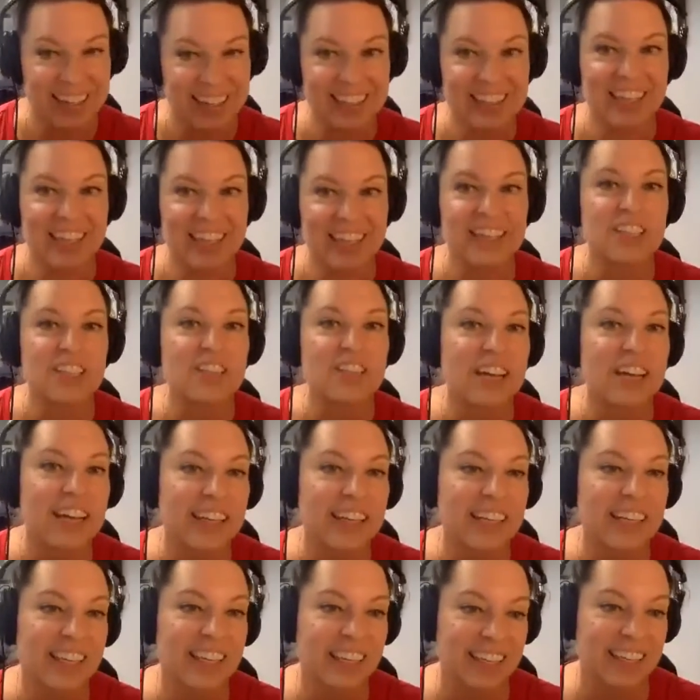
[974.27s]
Like, a lot
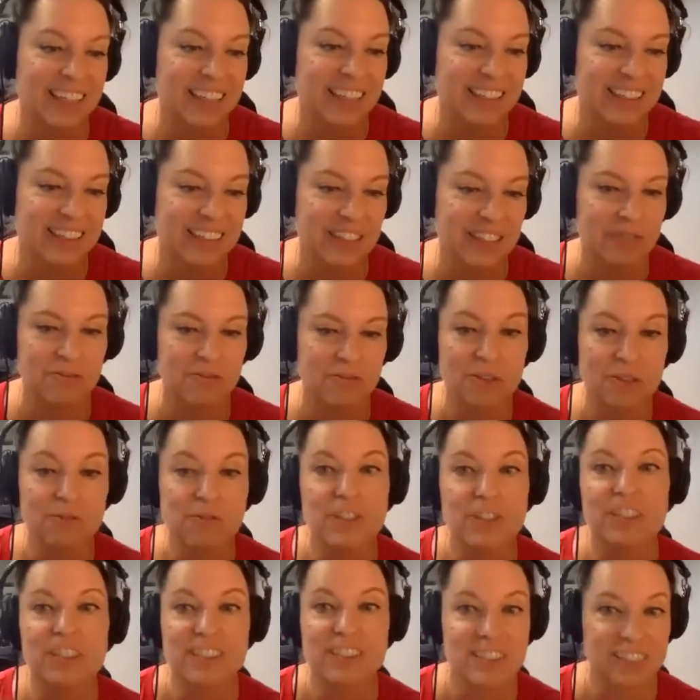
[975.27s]
of kids
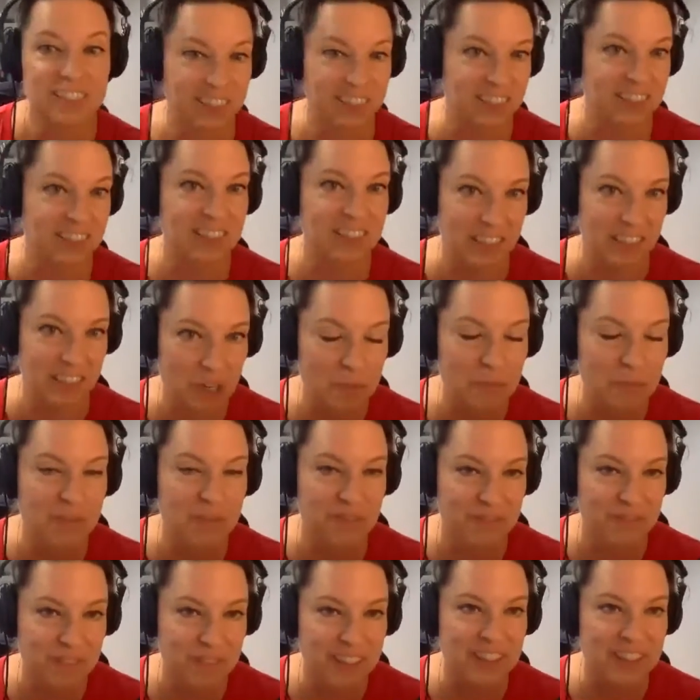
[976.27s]
reverse their sleep
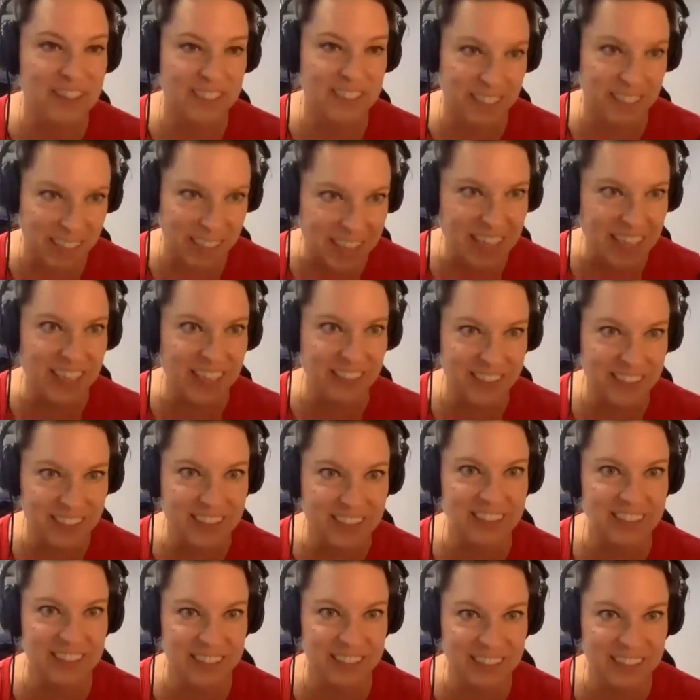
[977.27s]
when they're
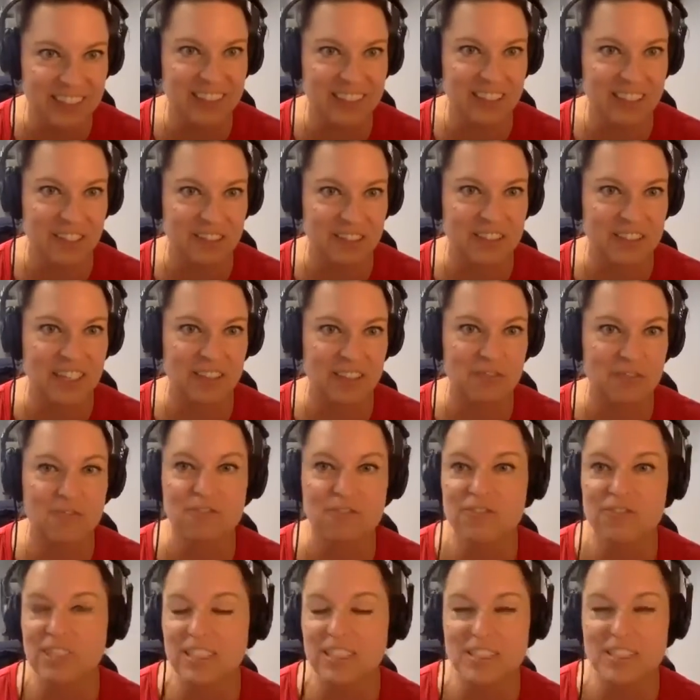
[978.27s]
teenagers. They
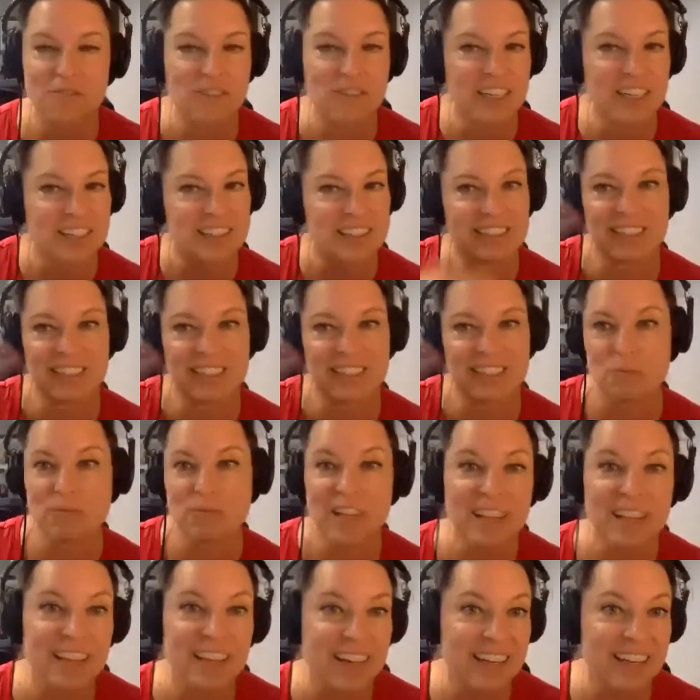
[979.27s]
really want to sleep
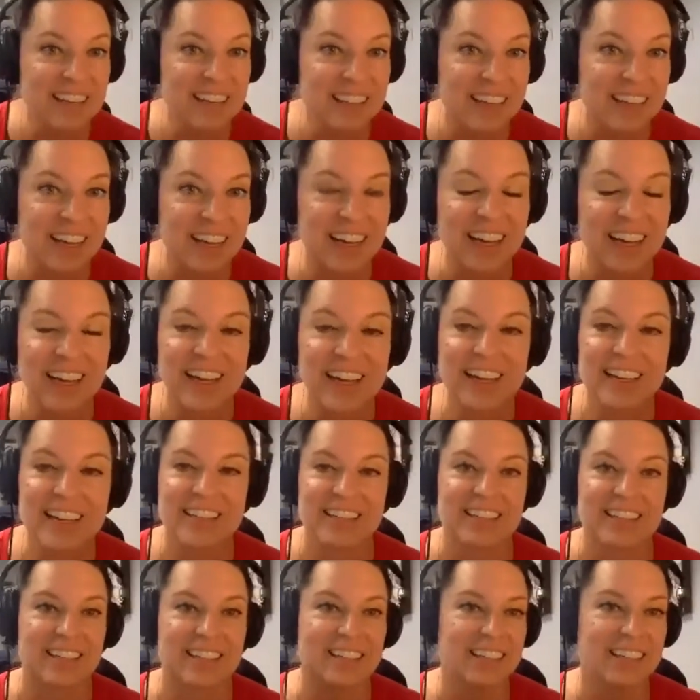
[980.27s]
in a lot
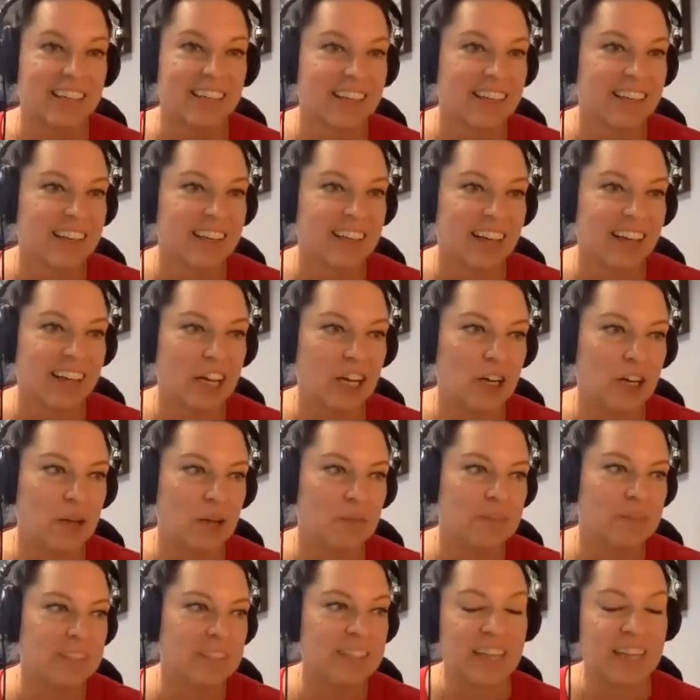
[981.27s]

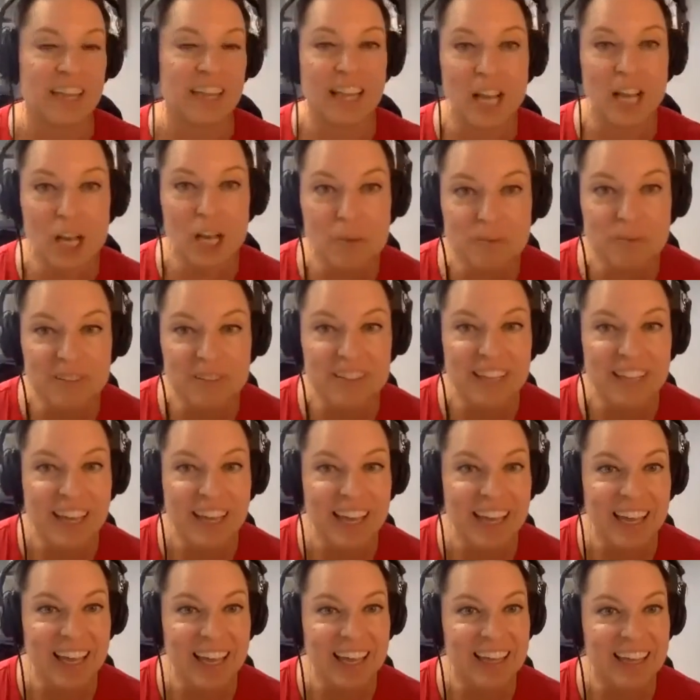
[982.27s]
and stay up
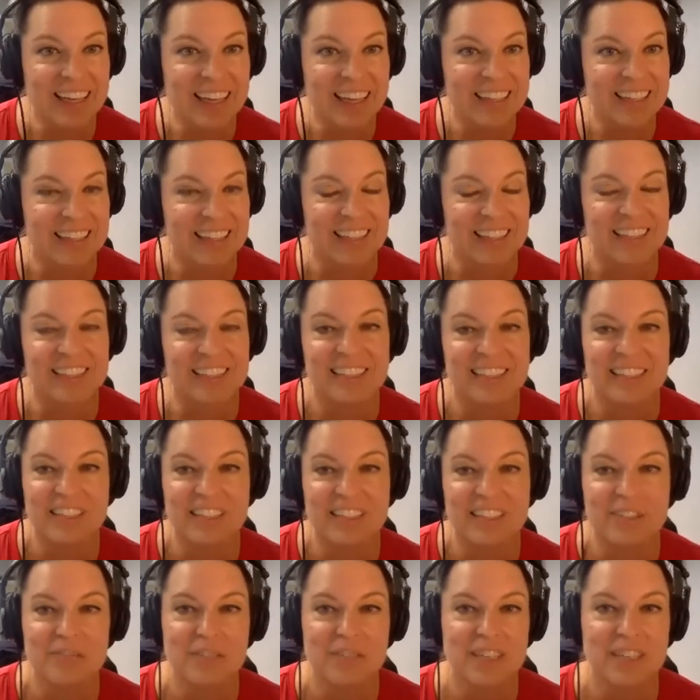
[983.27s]
late. And
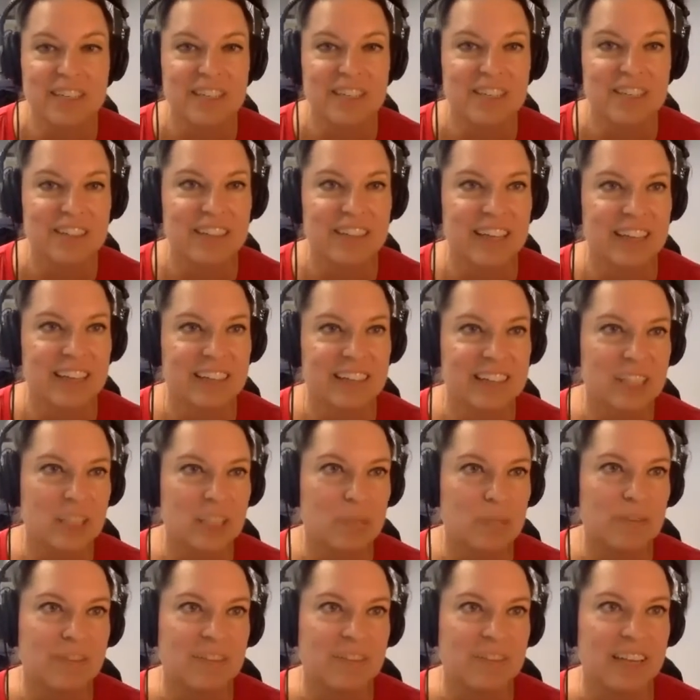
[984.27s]
we know that some
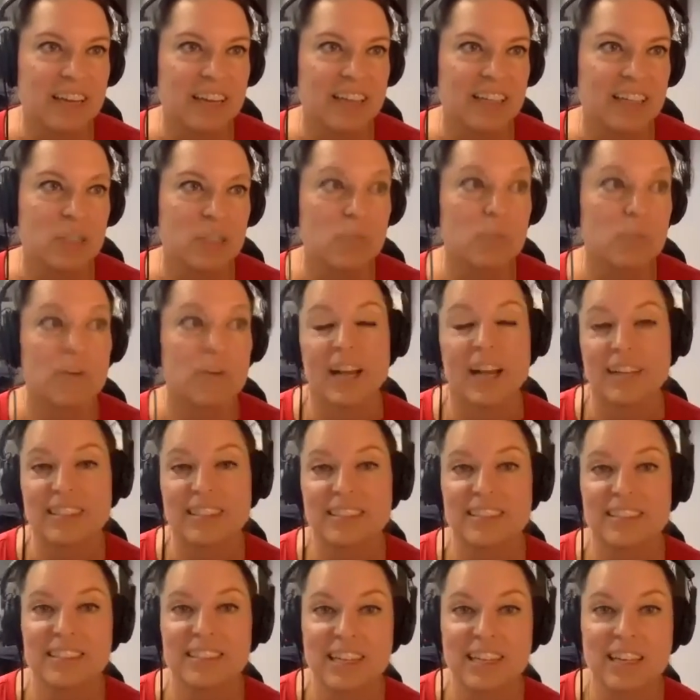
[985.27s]
of that is
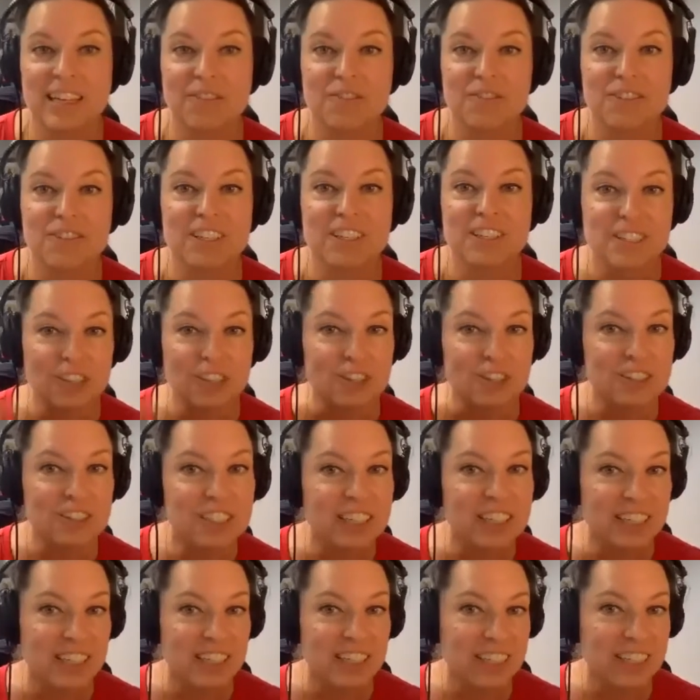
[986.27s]
practicing for
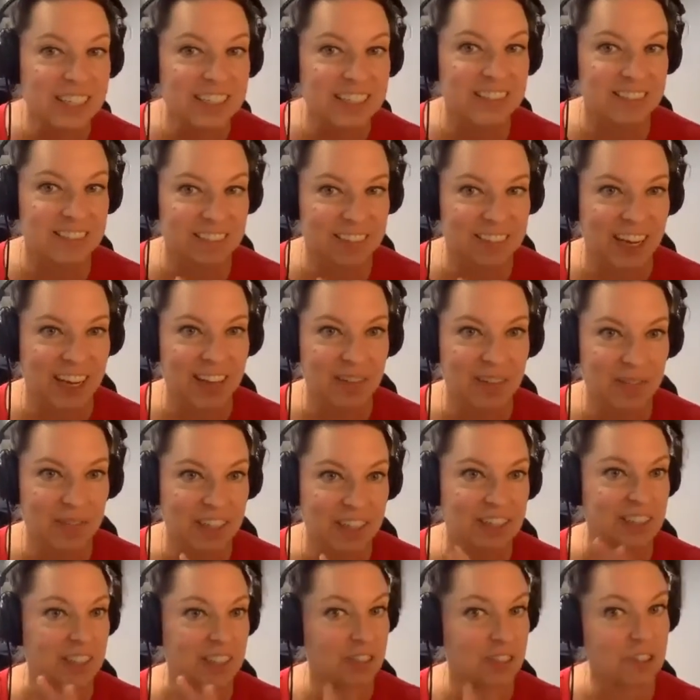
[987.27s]
adulthood, right?
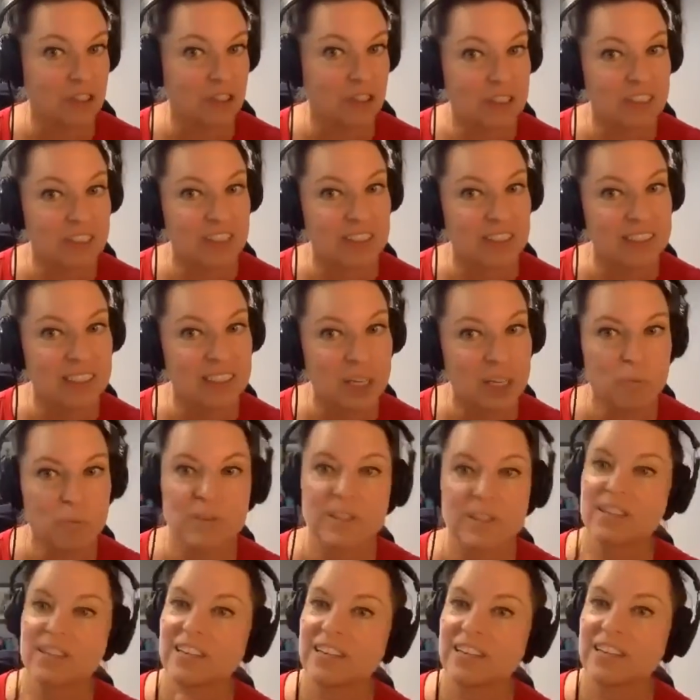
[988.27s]
Because adults are asleep
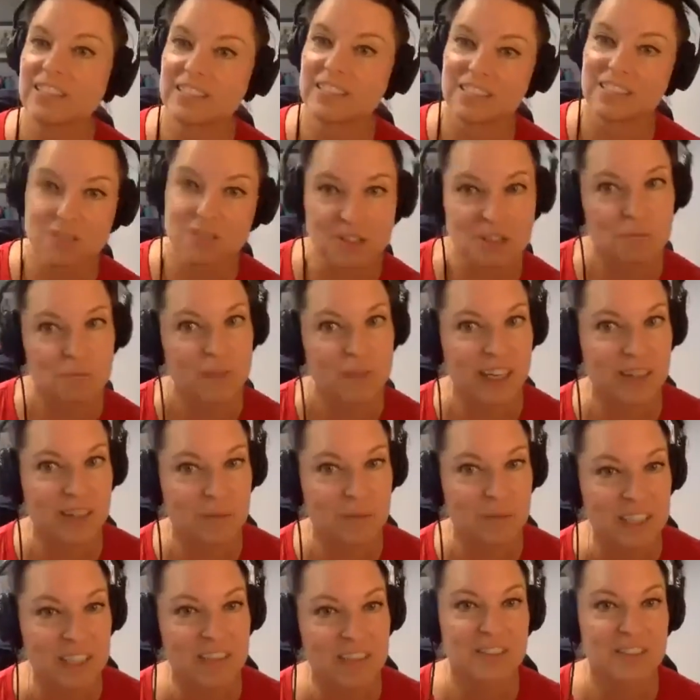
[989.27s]
and they get to sort of make
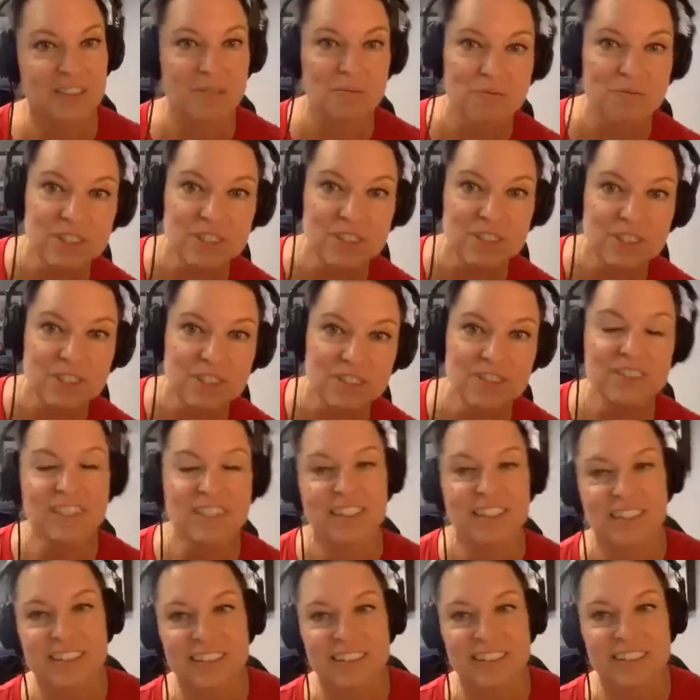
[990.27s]
themselves some food
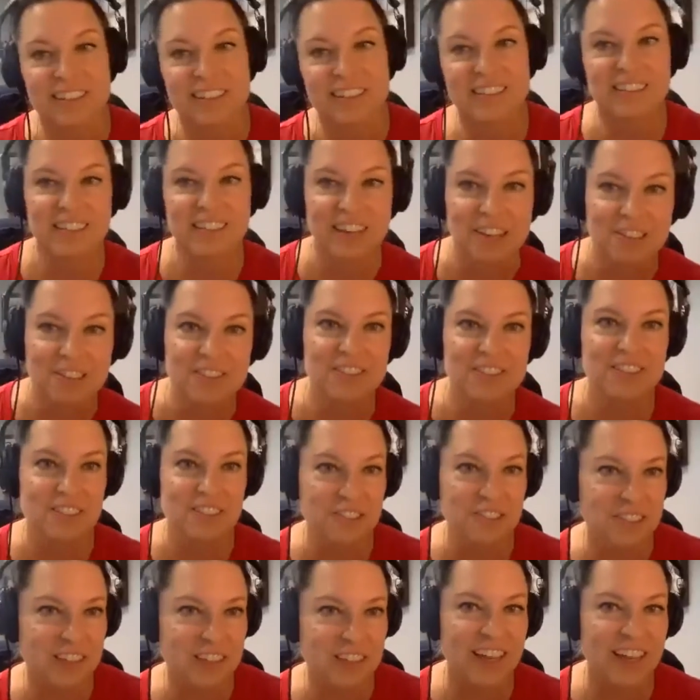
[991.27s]
and,
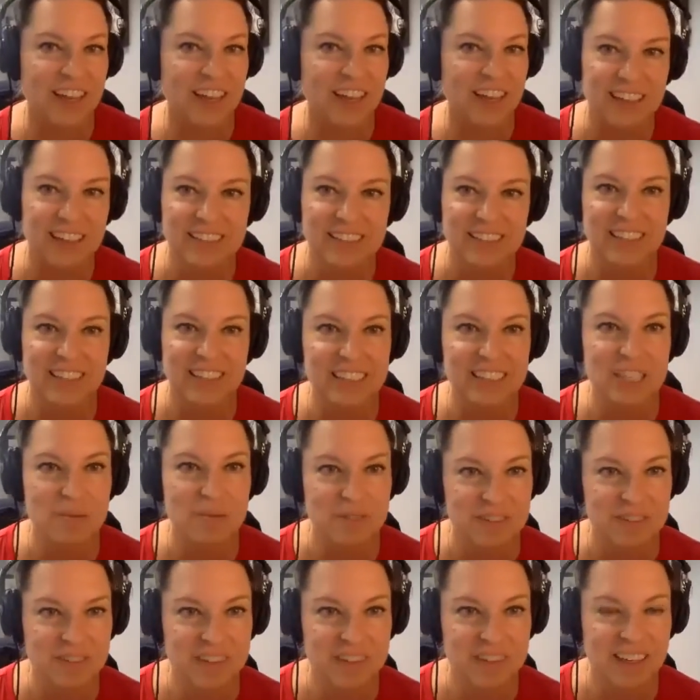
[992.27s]
socialize and that type of
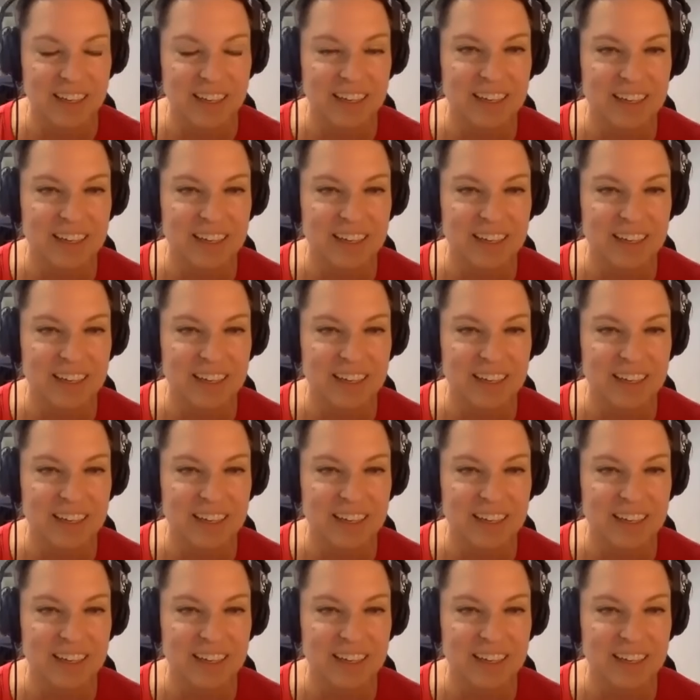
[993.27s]
thing.